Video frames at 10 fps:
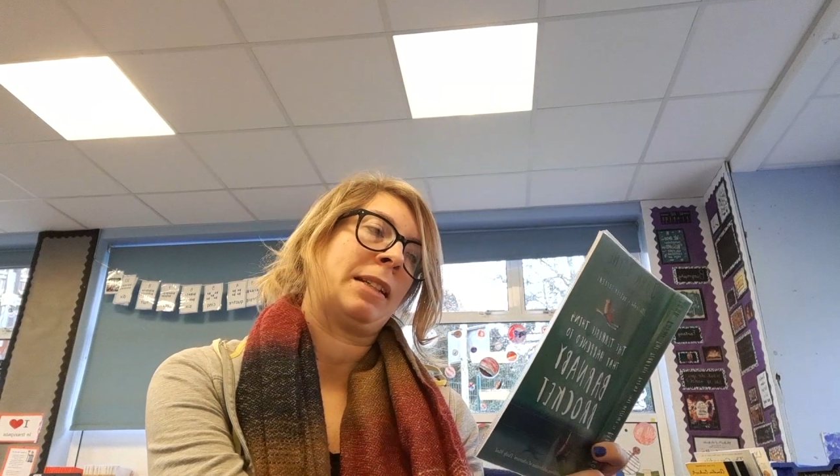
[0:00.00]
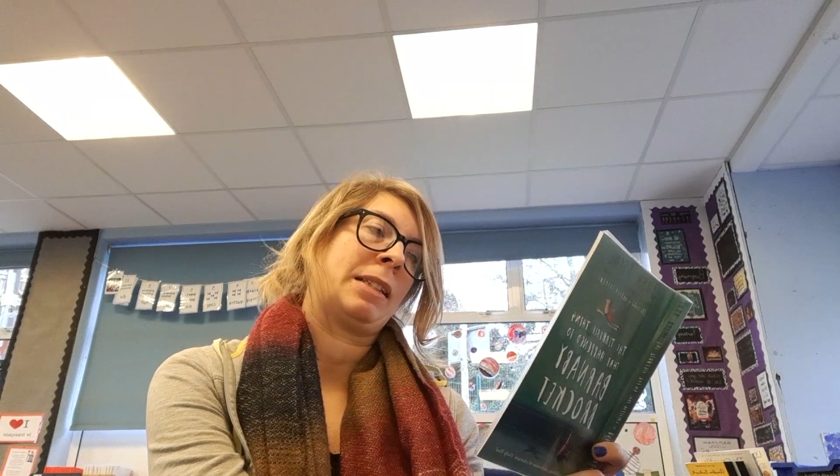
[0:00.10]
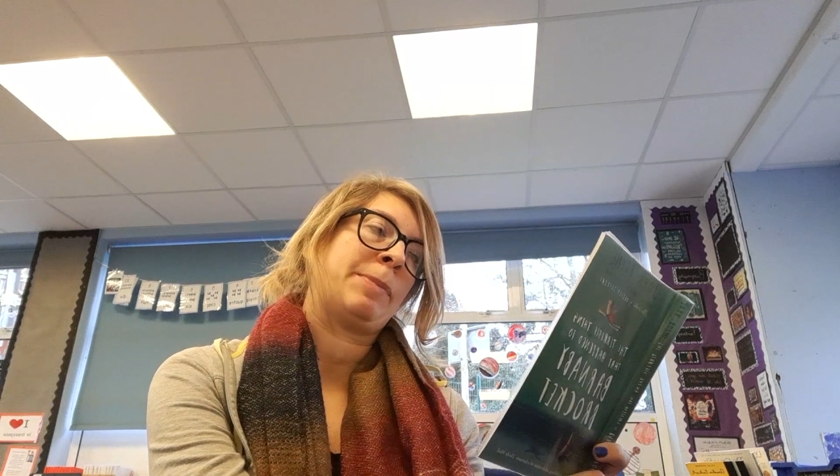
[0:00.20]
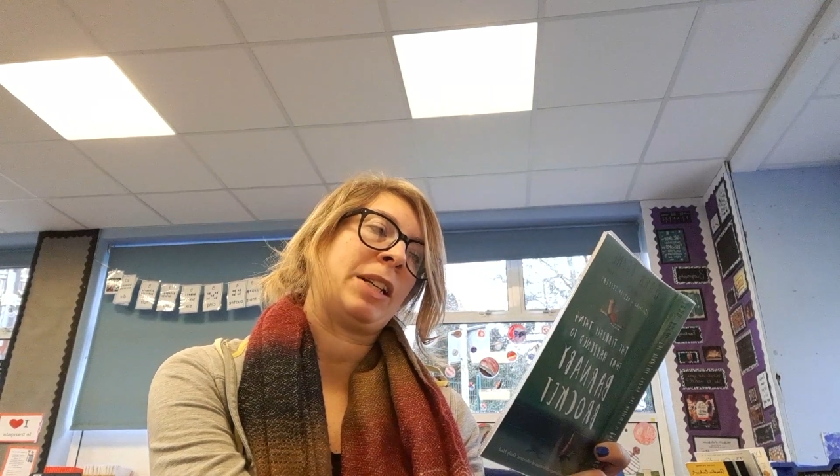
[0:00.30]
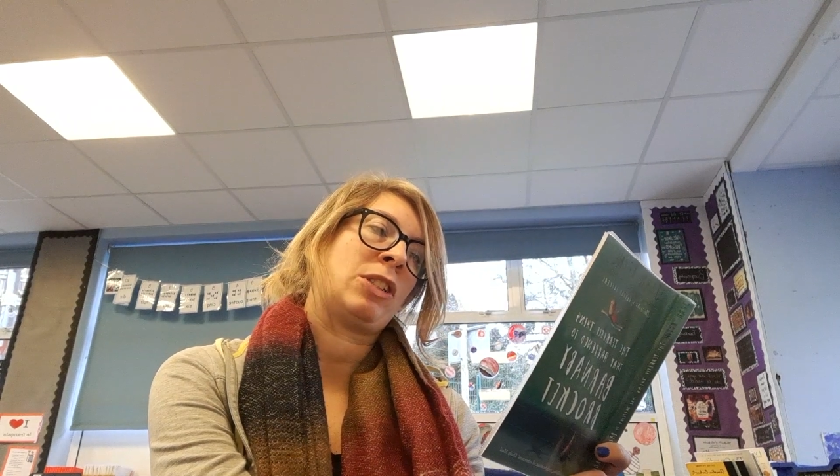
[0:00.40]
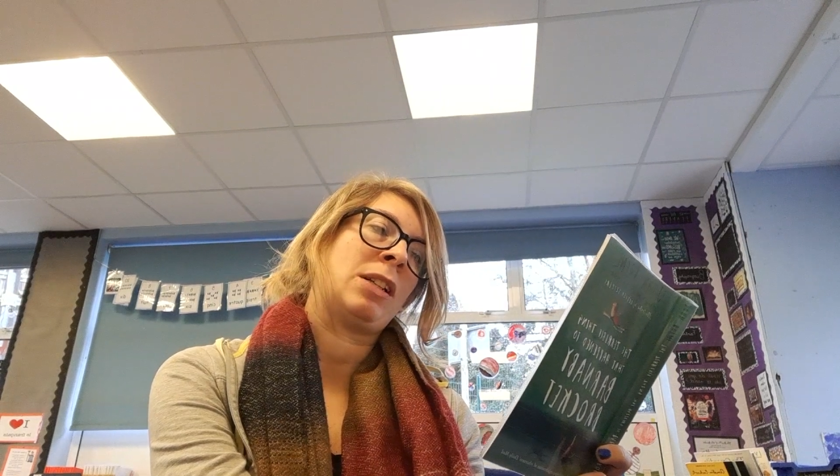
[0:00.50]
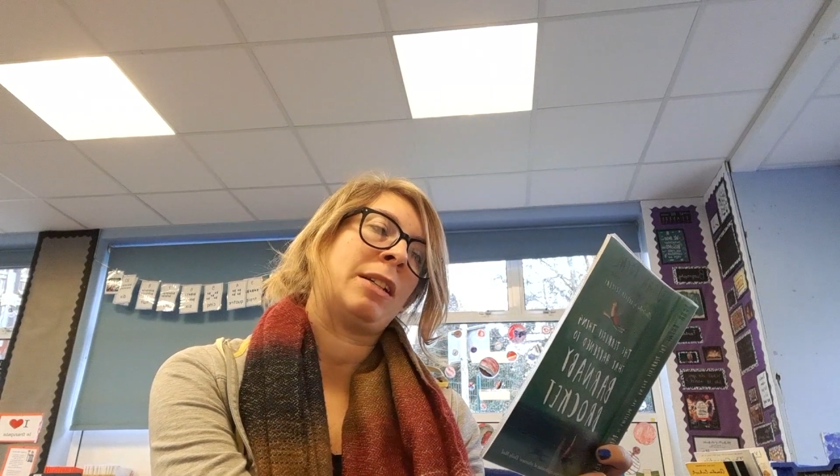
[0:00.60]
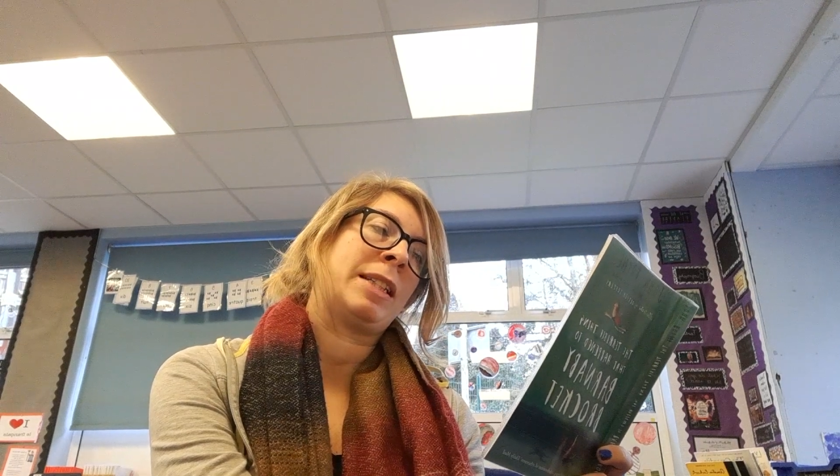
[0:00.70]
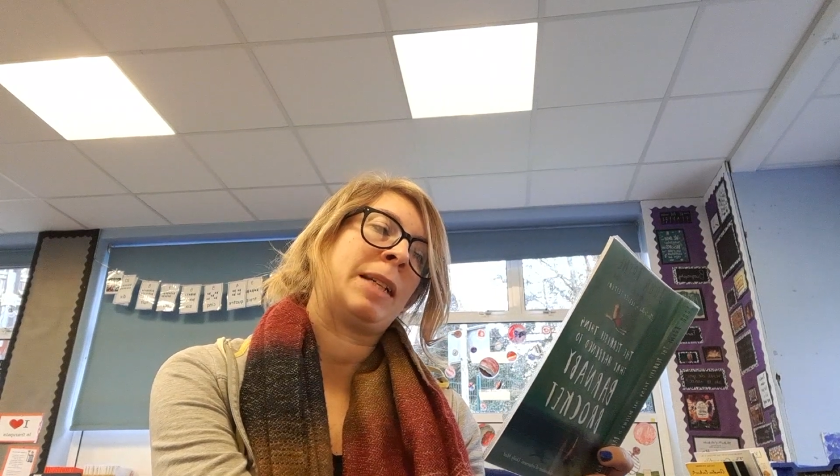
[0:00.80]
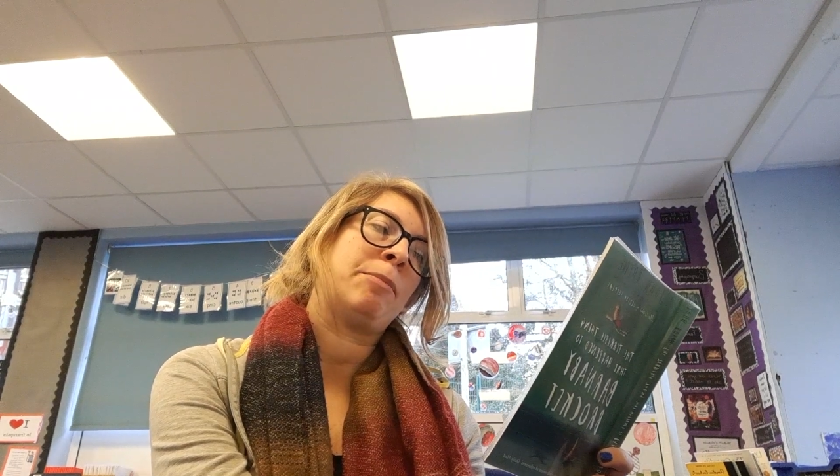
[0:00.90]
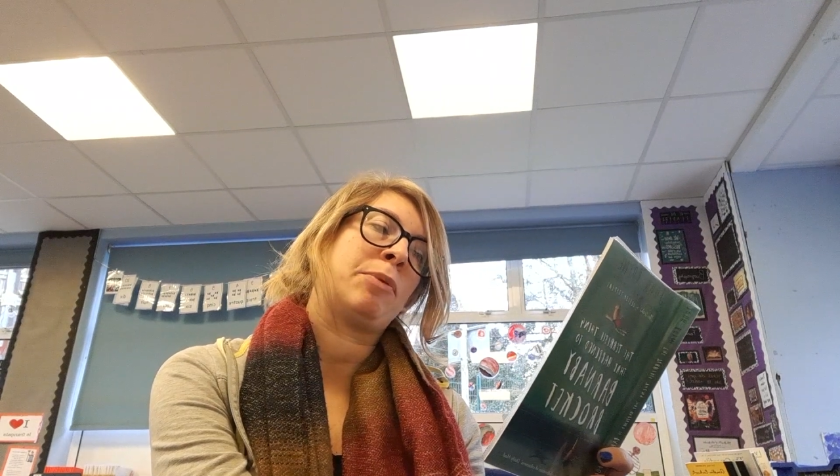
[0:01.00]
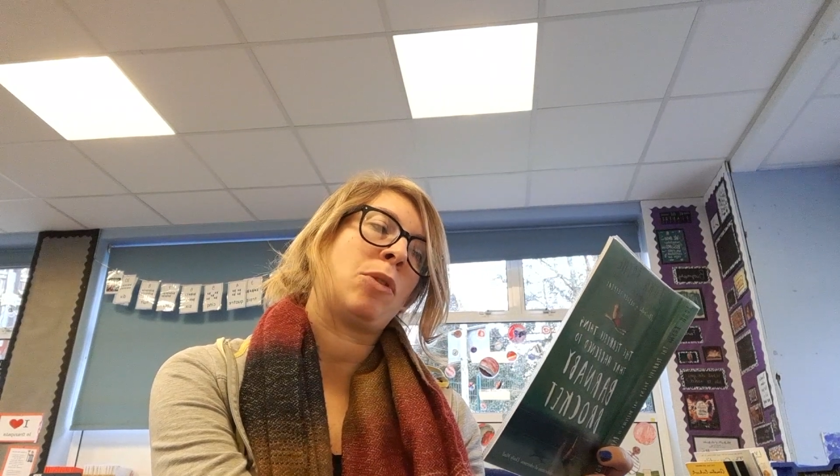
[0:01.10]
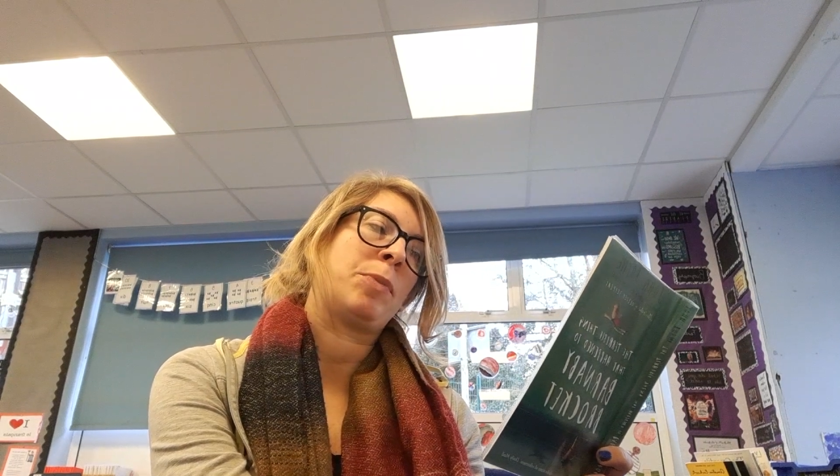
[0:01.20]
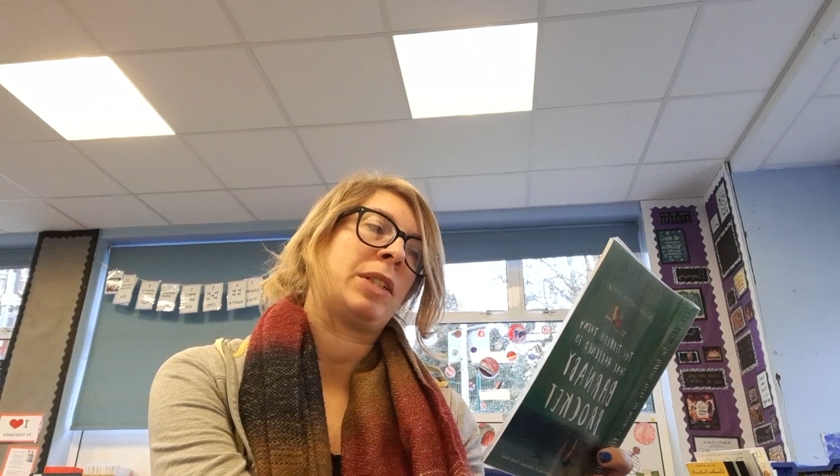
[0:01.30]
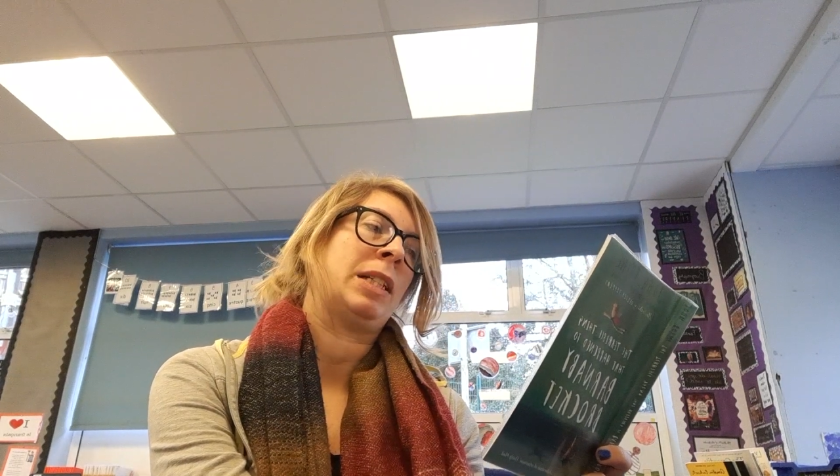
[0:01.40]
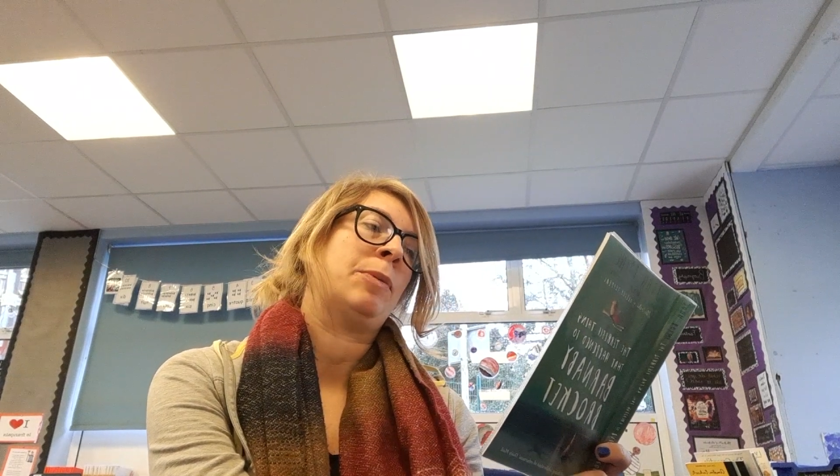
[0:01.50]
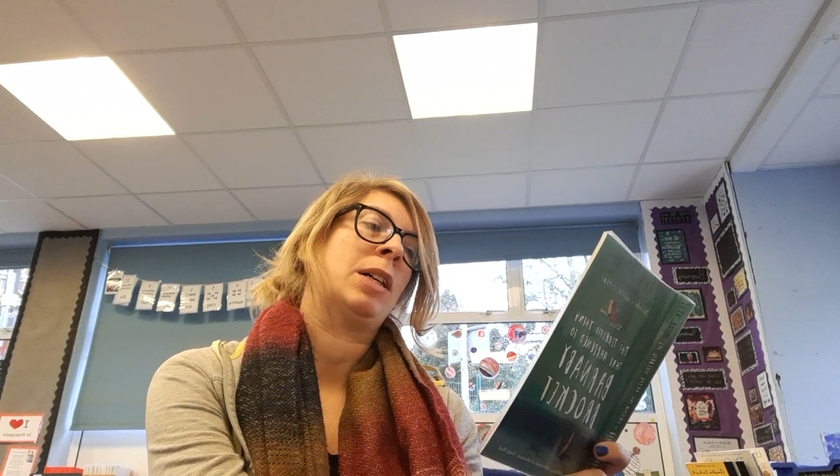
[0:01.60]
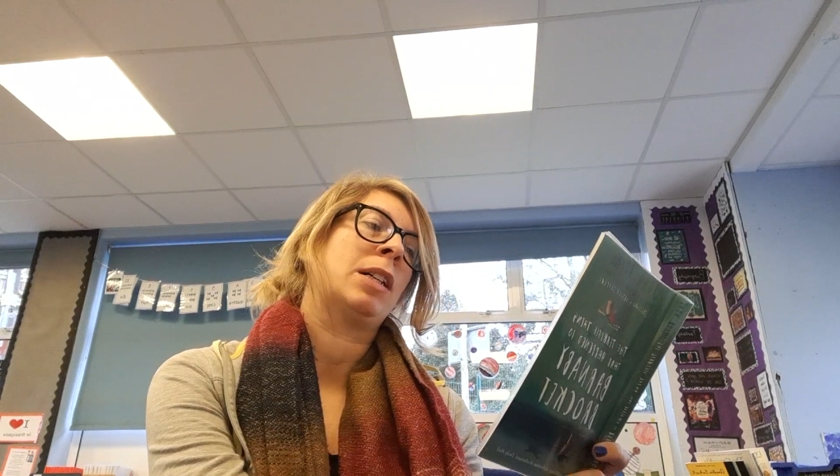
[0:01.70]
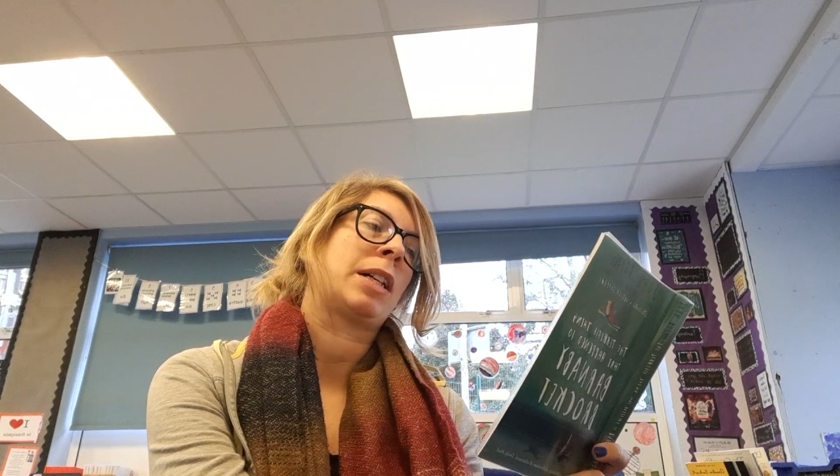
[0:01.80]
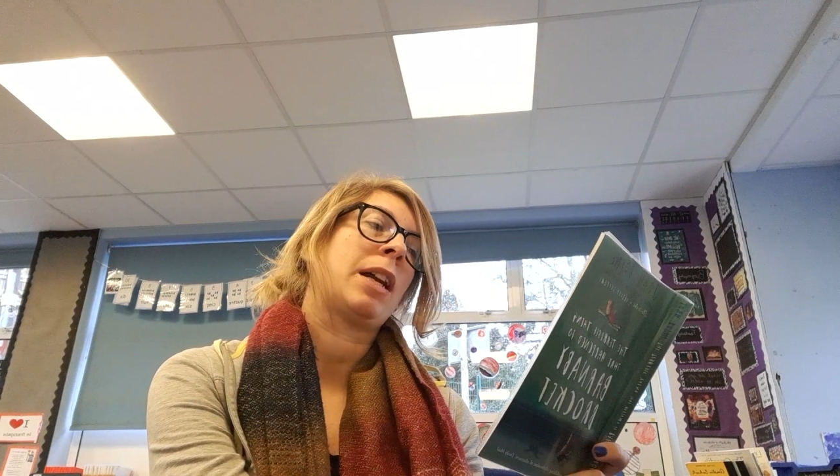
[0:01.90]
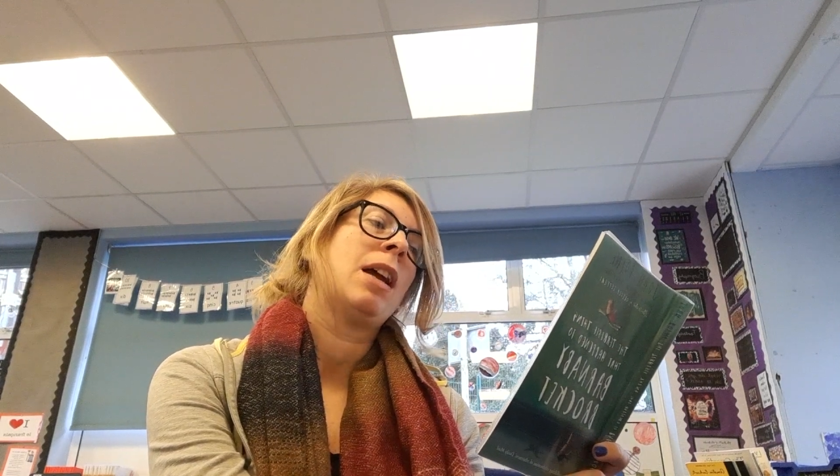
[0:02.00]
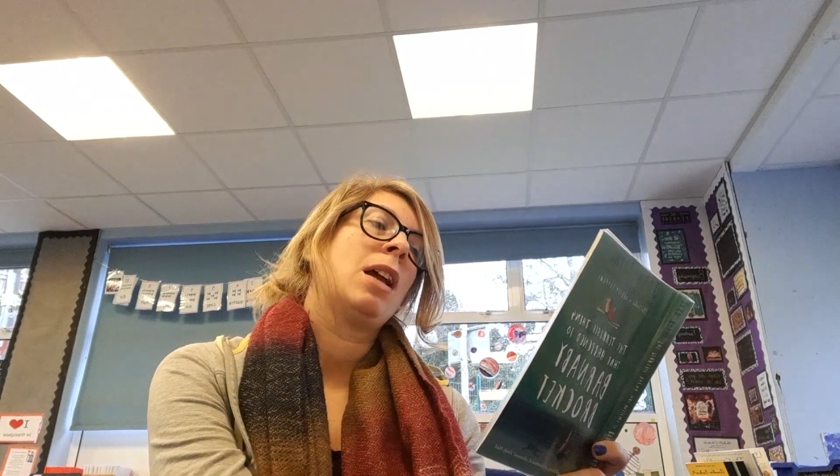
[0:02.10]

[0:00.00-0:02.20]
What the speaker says: specialising in property work,